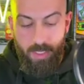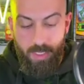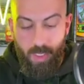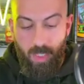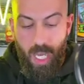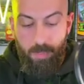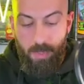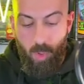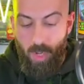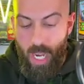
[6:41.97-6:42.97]
so a lot of
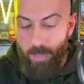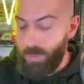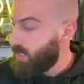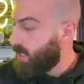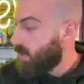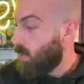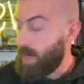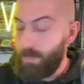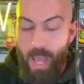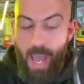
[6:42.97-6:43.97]
people grabbed
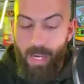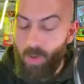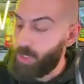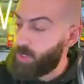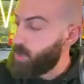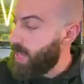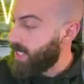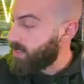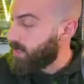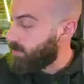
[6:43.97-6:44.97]
one pack or two packs